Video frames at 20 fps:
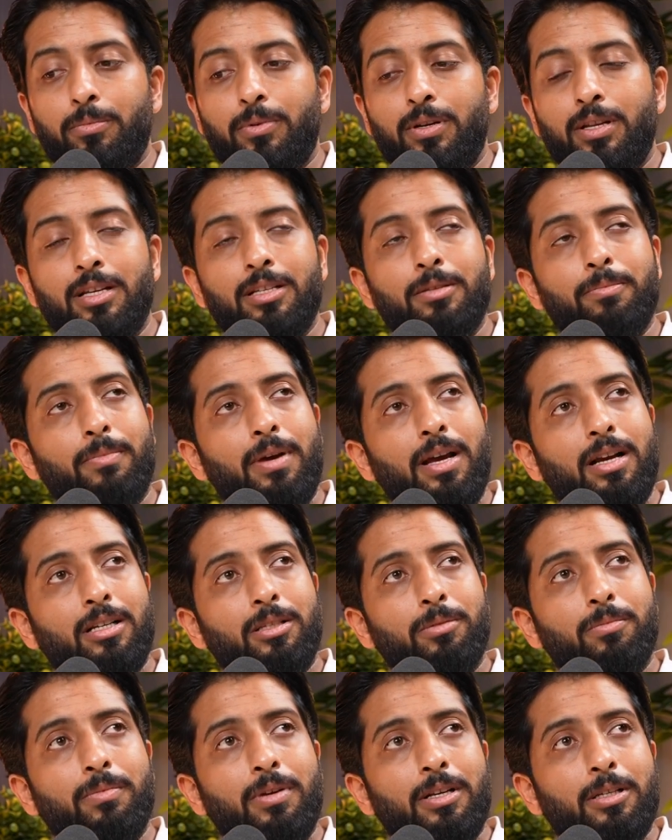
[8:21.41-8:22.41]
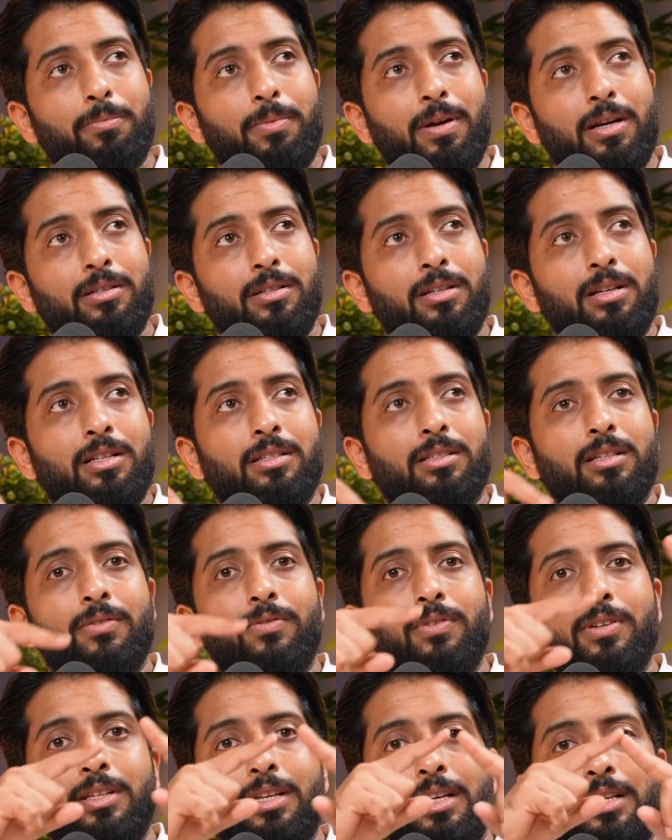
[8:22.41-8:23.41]
But his maximum expansion, let's say
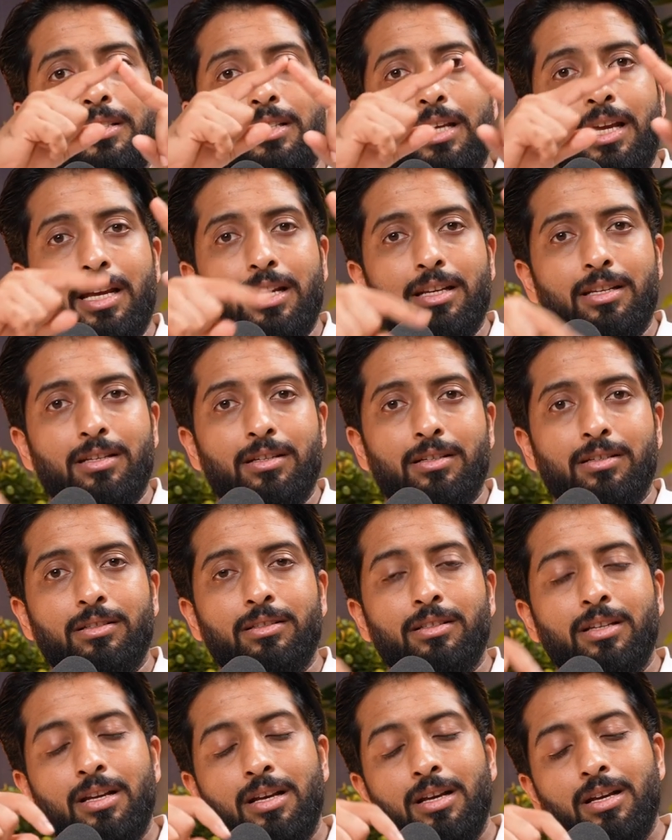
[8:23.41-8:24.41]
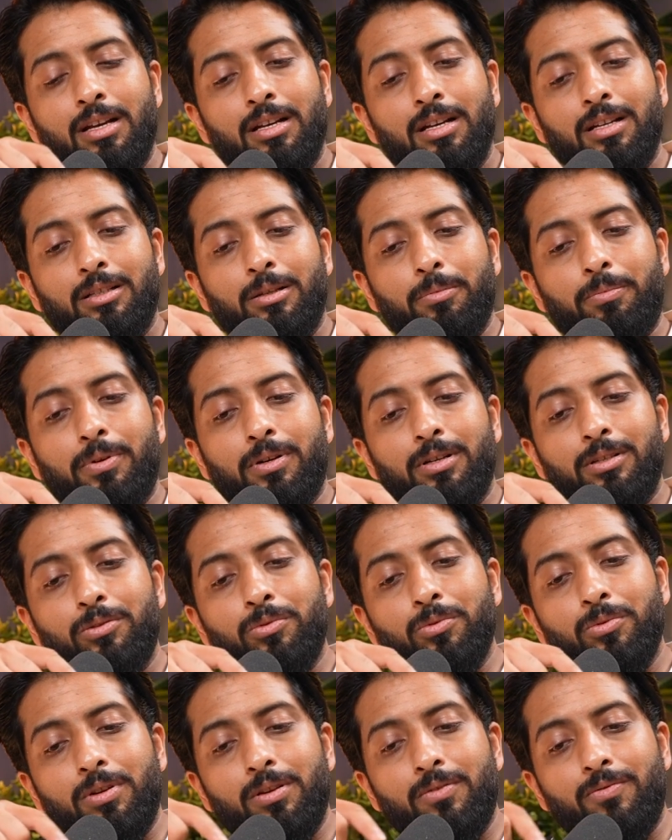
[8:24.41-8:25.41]
if it takes 8 years, the person
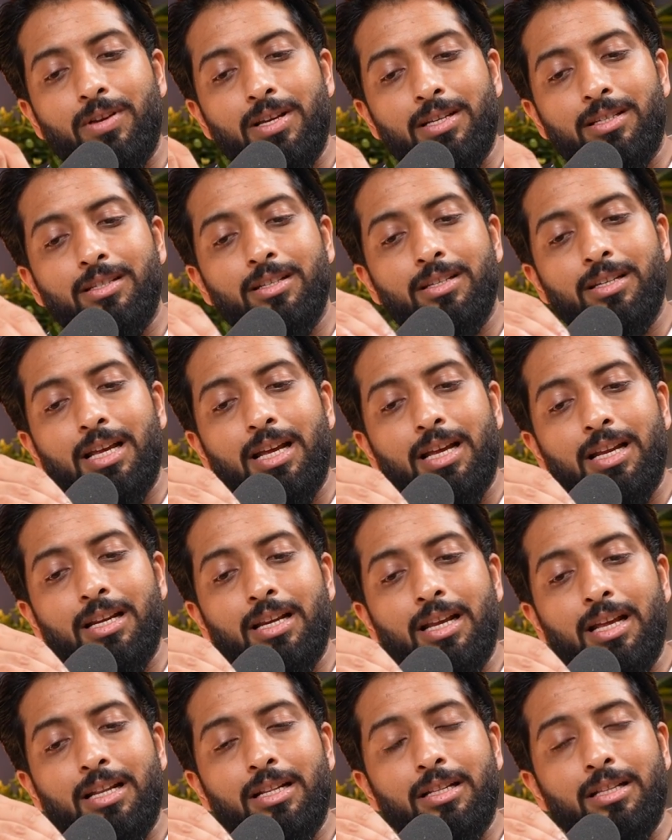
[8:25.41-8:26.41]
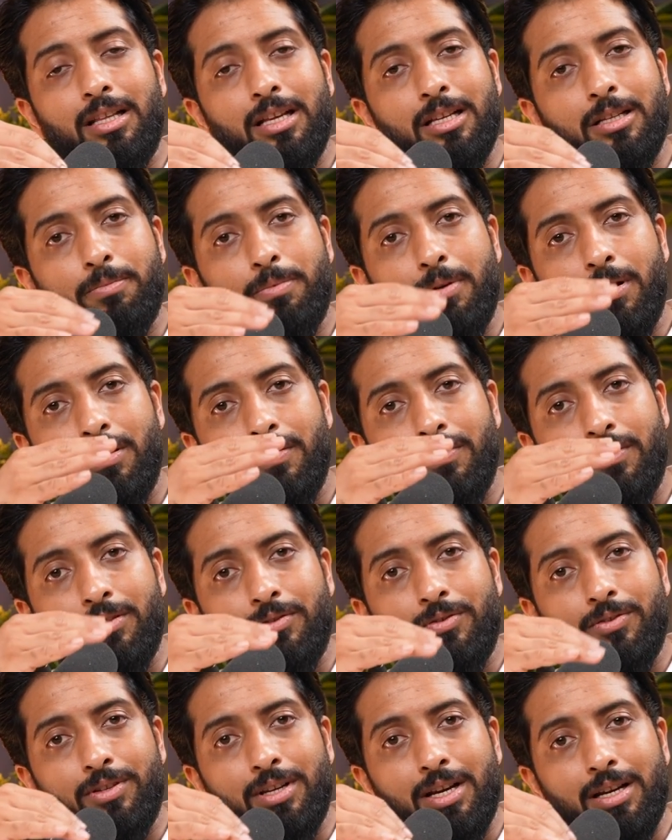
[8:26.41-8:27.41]
who invested and in this part of the
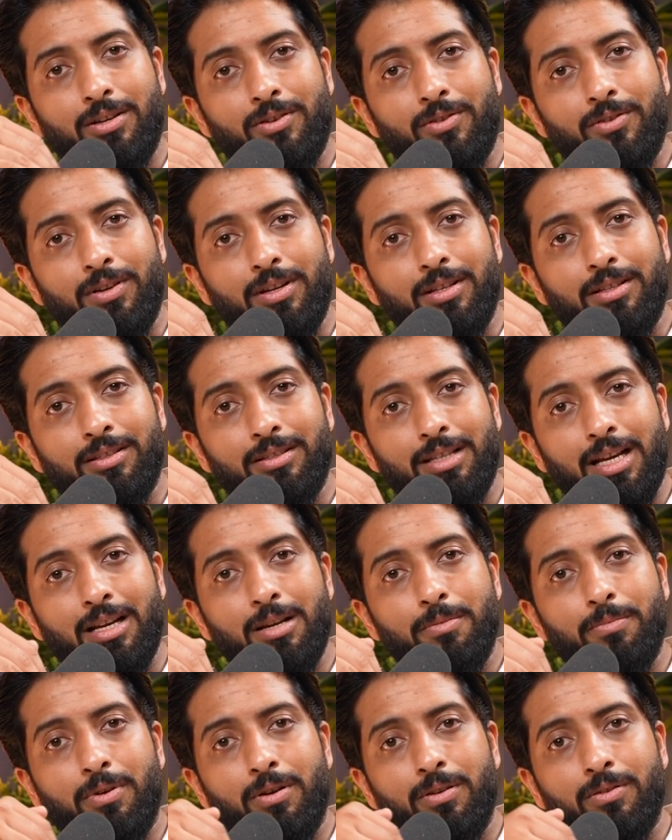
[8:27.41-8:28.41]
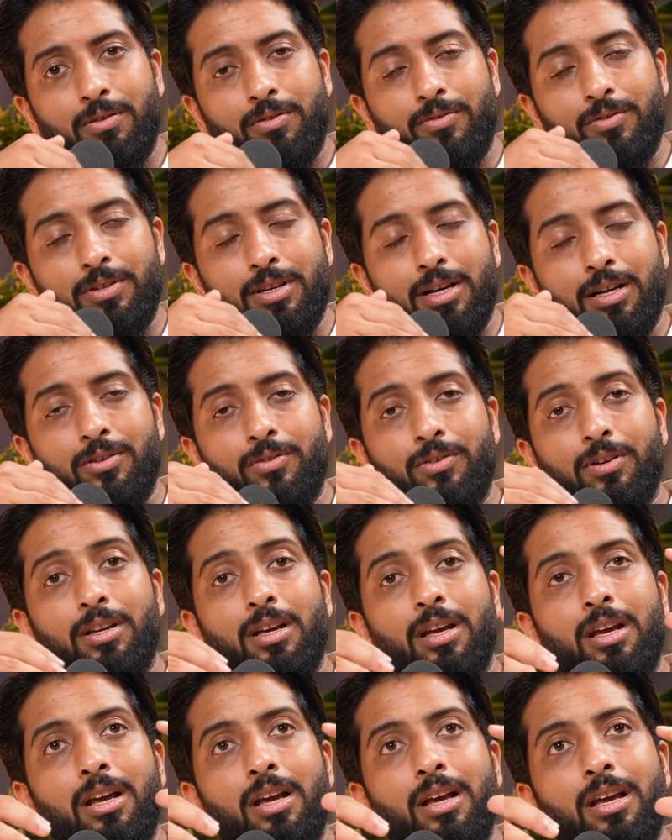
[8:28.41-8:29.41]
trajectory, the second part of the trajectory,
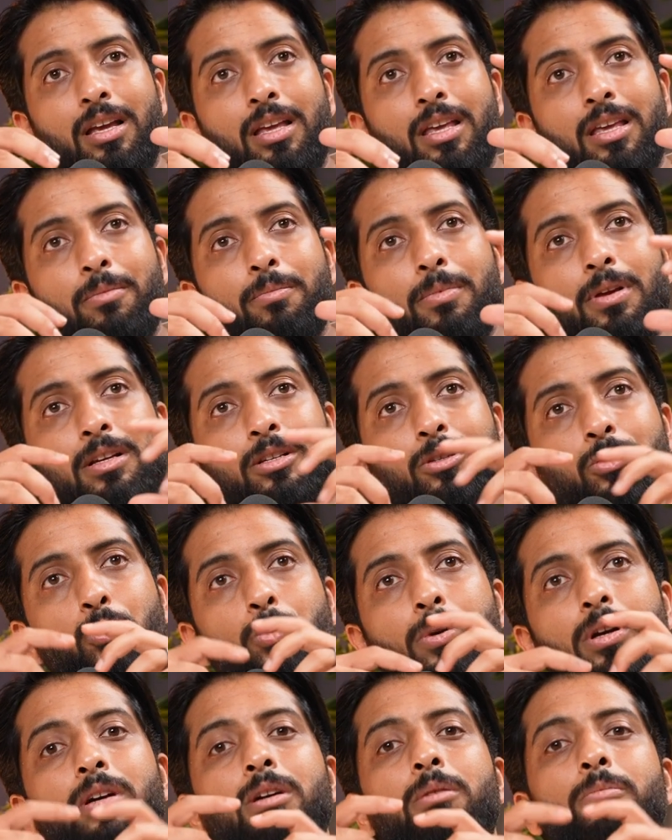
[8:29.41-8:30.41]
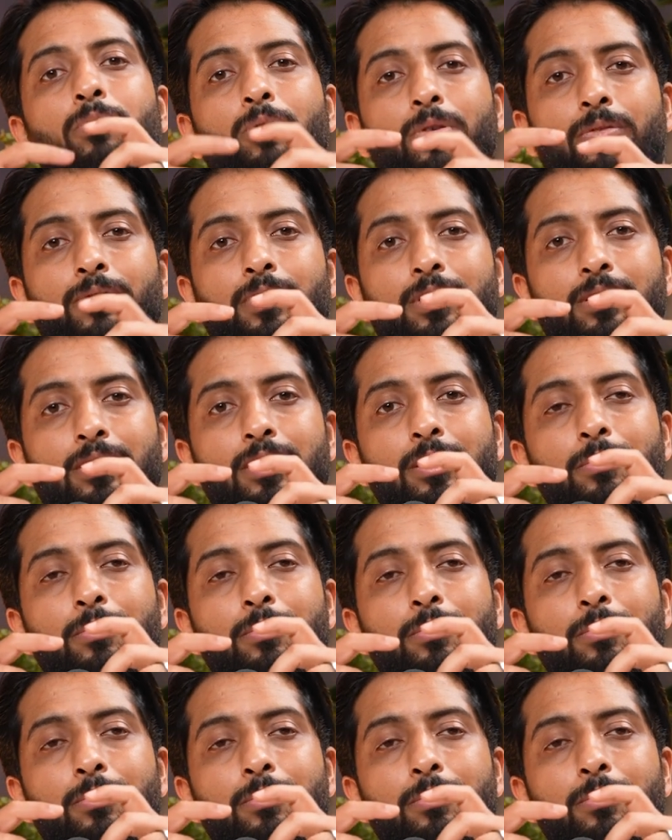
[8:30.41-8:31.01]
he makes quicker profits.